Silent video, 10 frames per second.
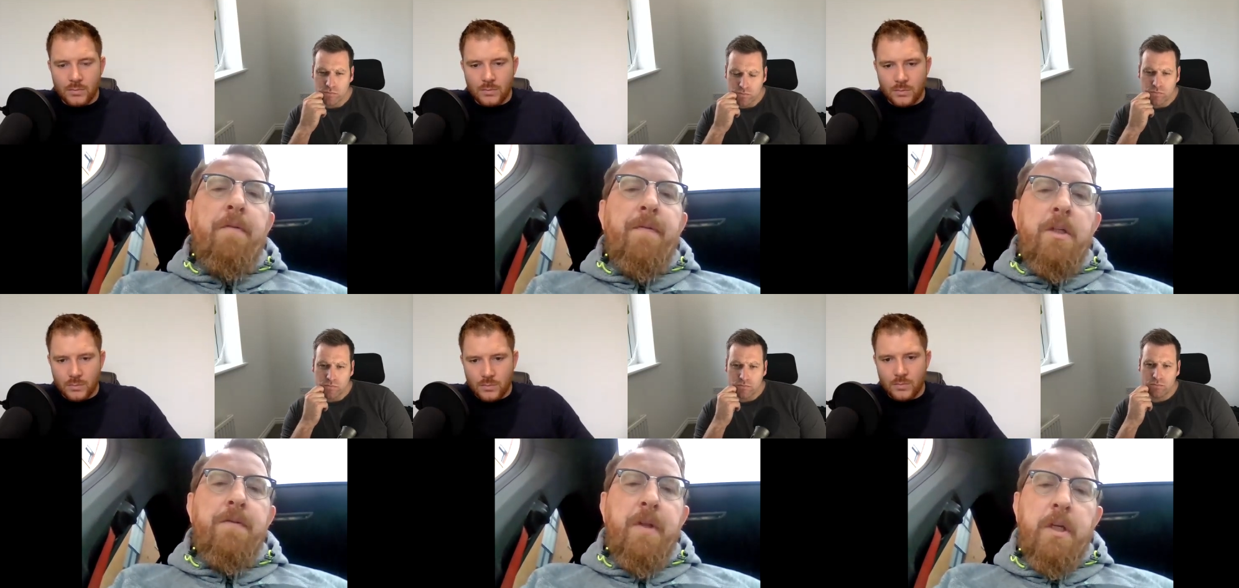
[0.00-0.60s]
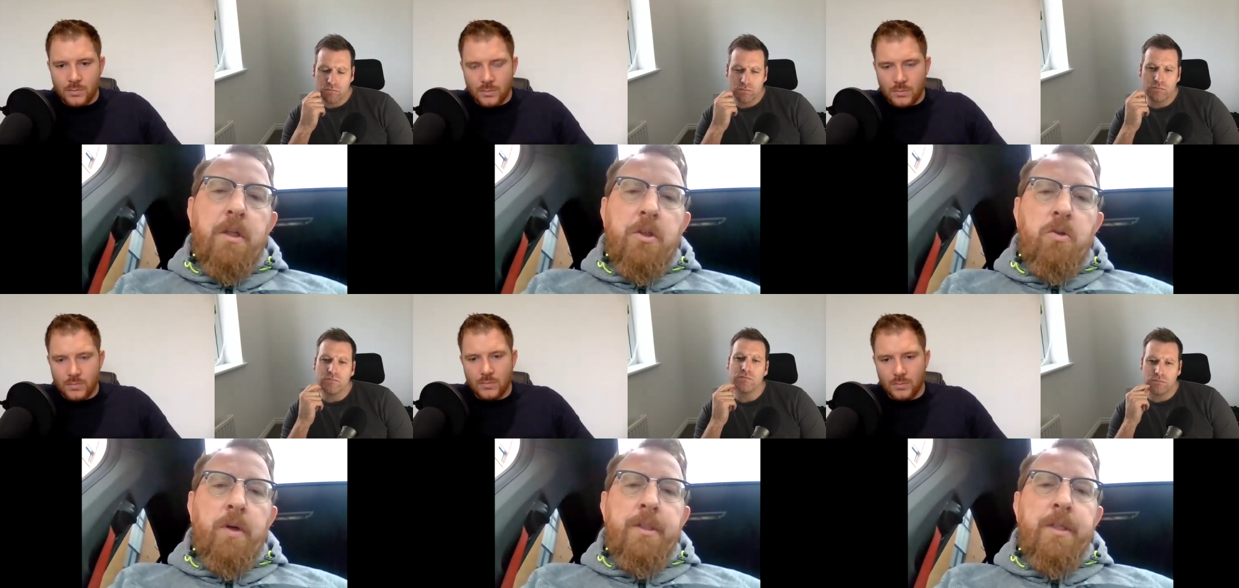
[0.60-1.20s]
Speaker 1: a fridge freezer that's
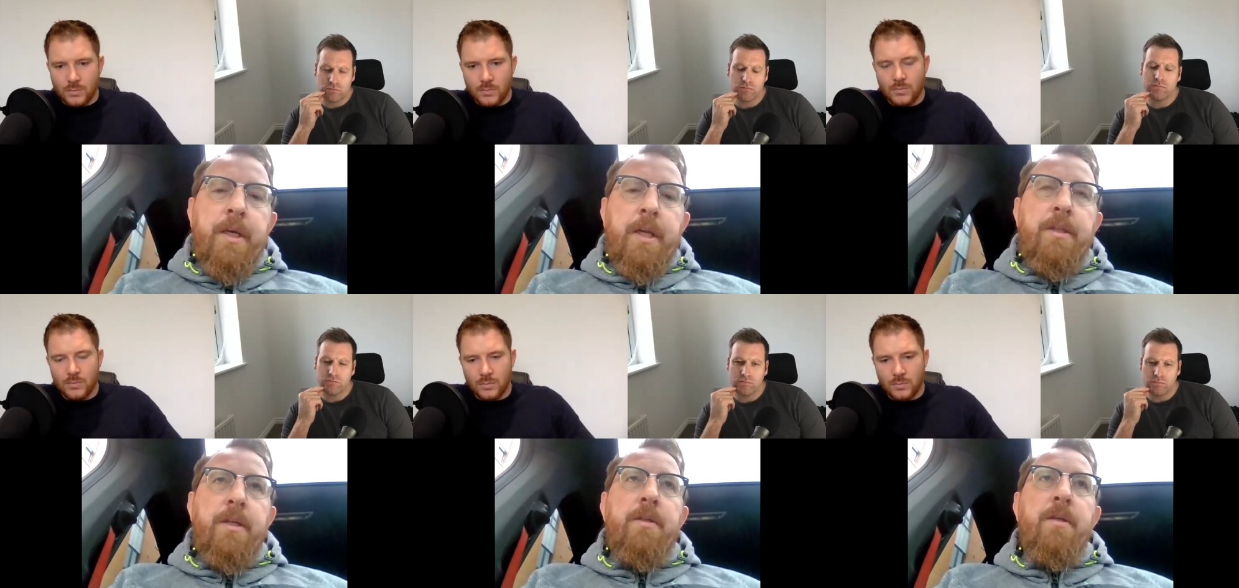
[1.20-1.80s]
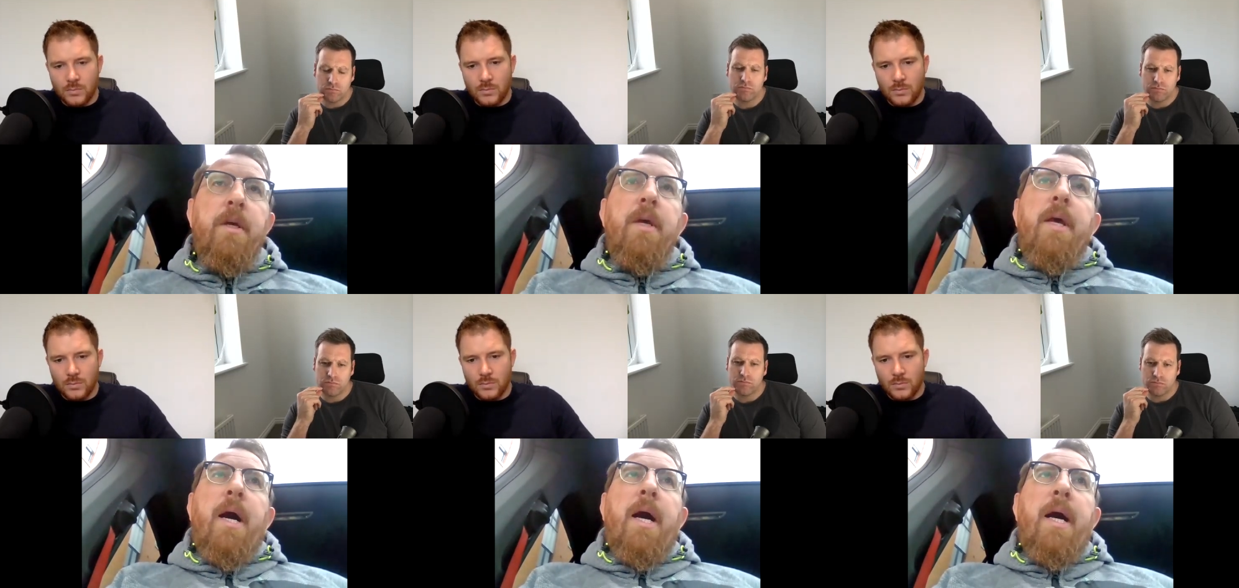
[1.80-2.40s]
not integrated,
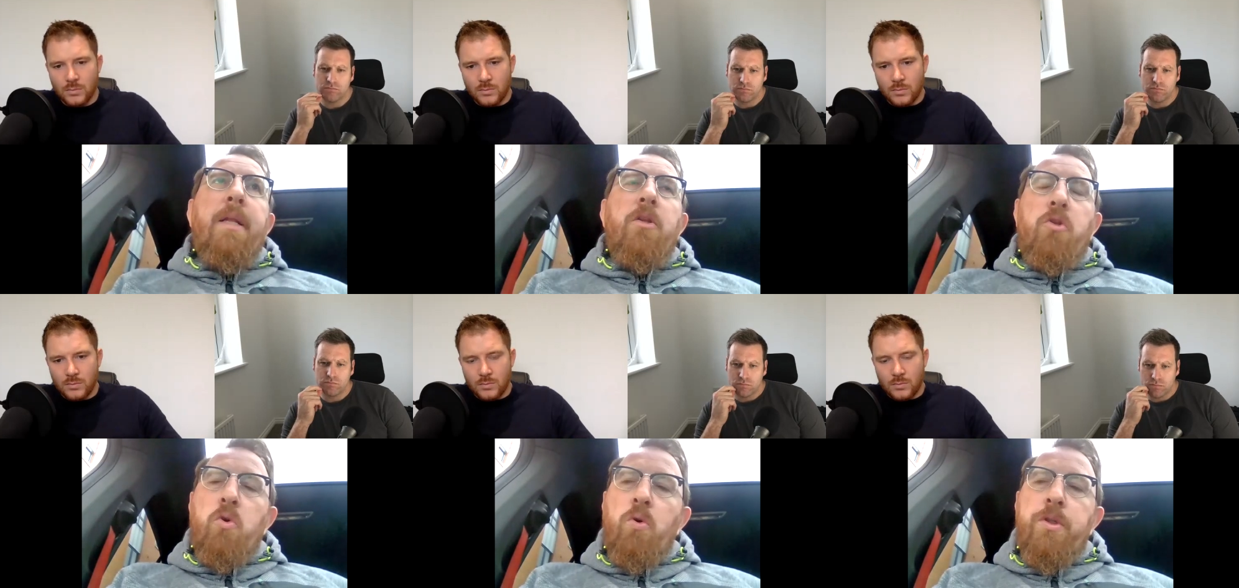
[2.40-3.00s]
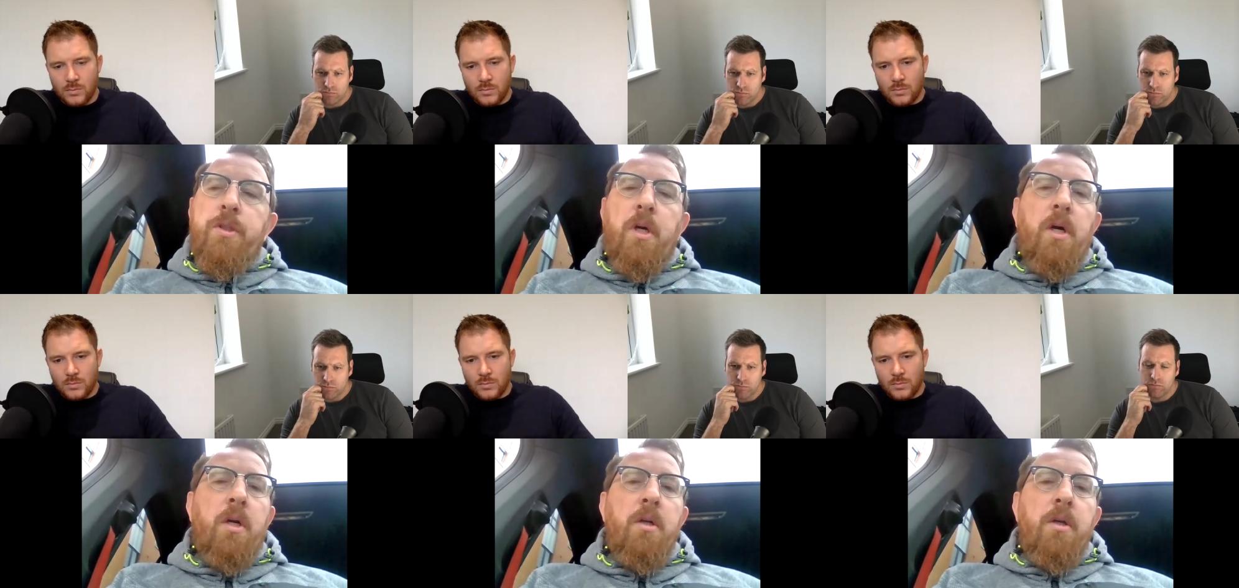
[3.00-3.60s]
and
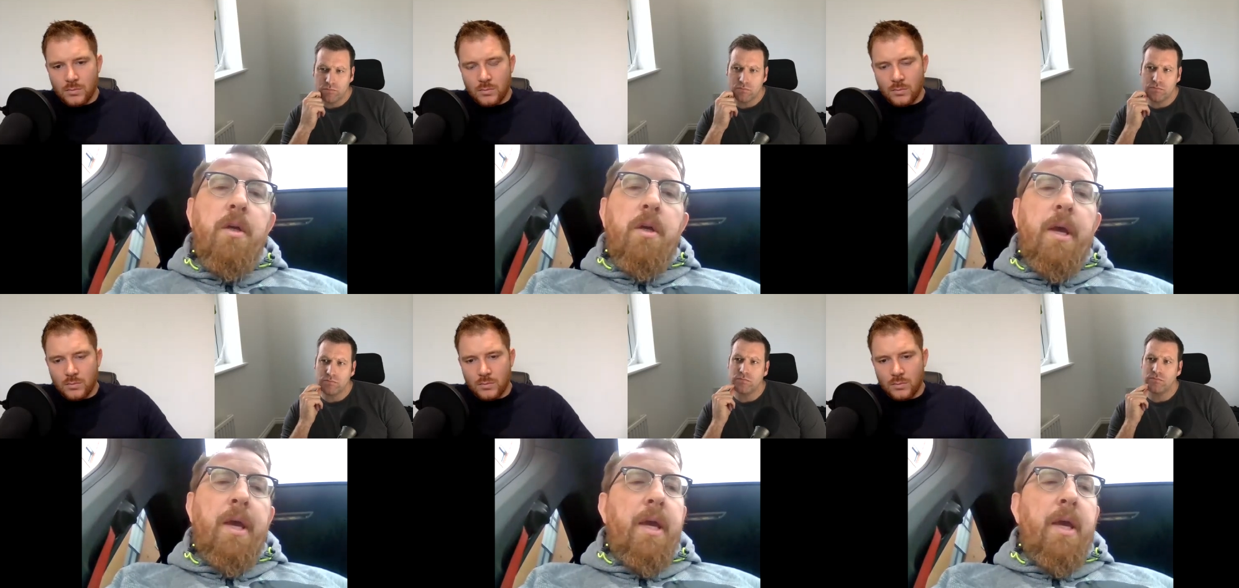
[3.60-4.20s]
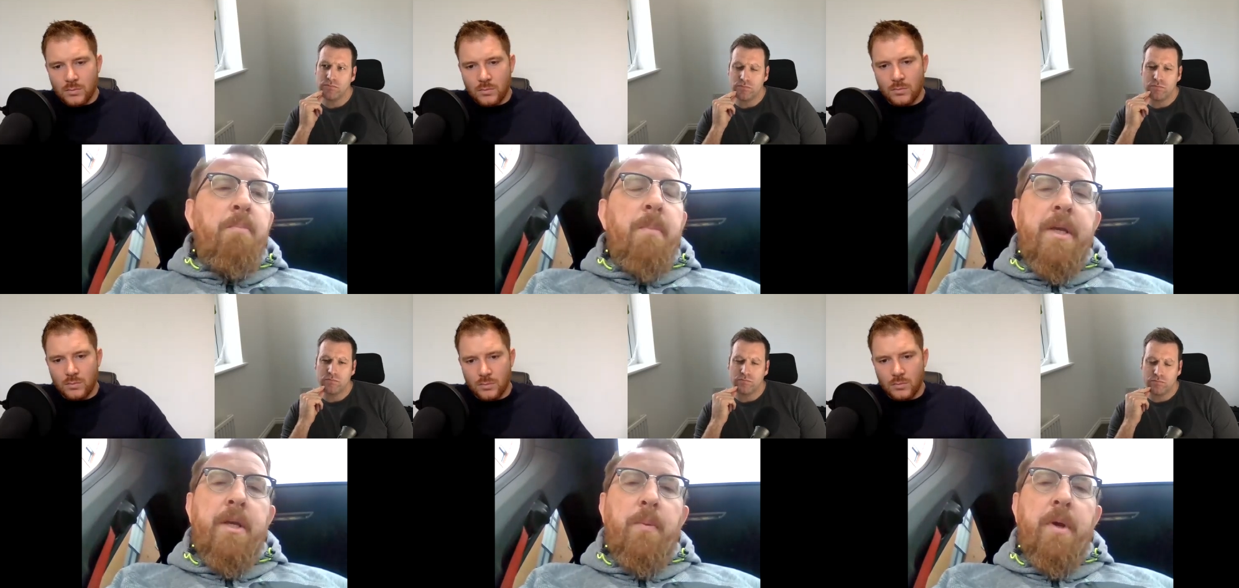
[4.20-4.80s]
toaster, a eh,
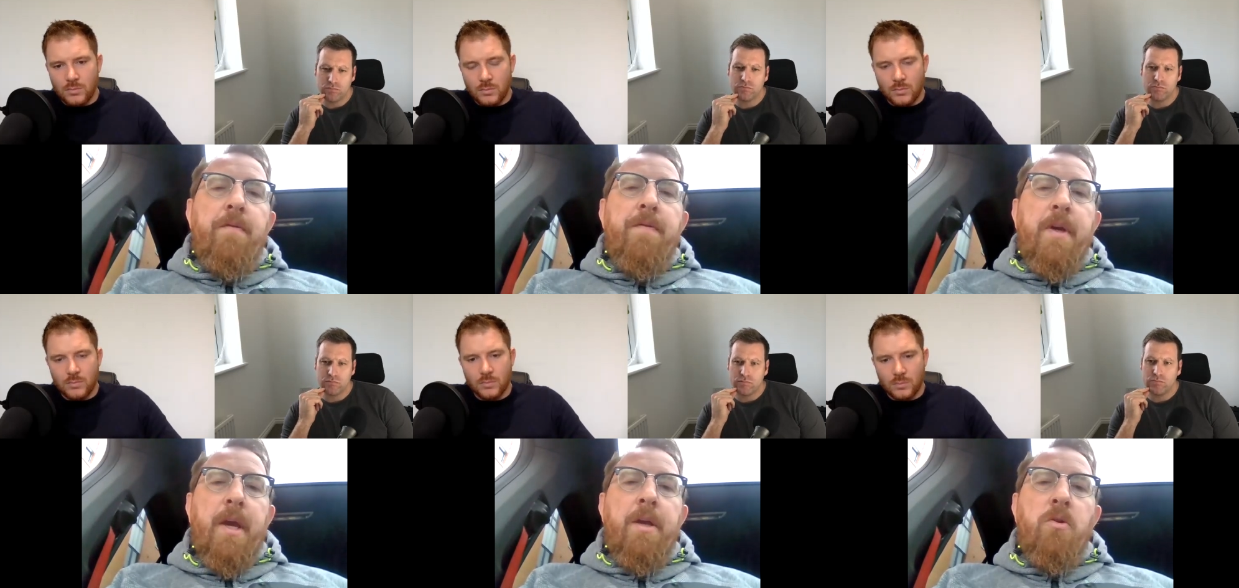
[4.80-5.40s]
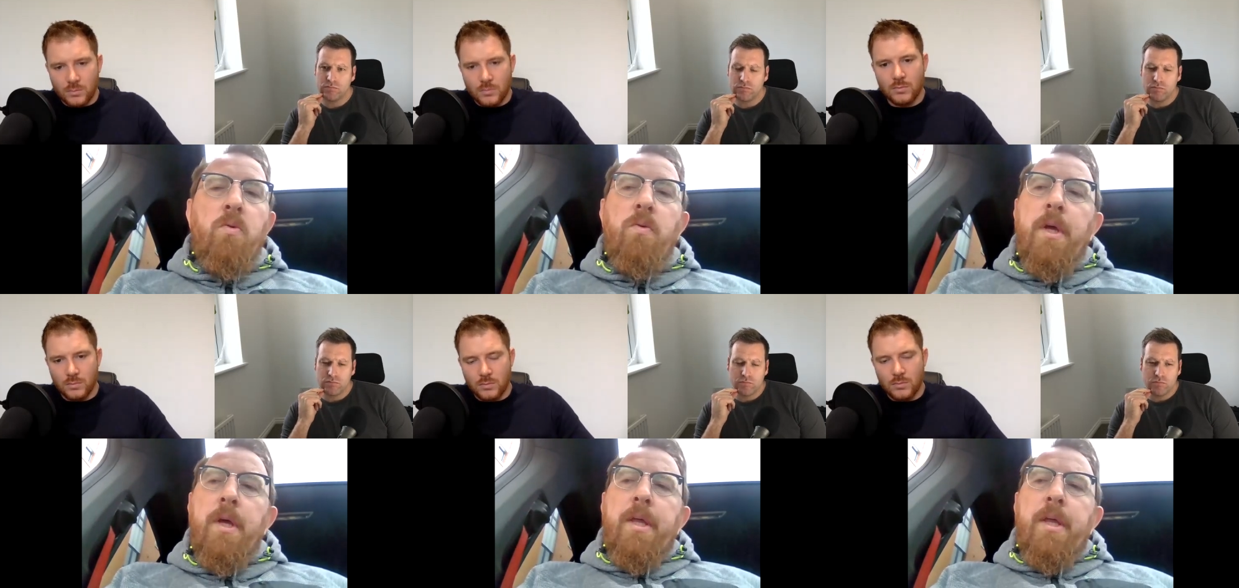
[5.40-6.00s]
microwave, kettle. Mm.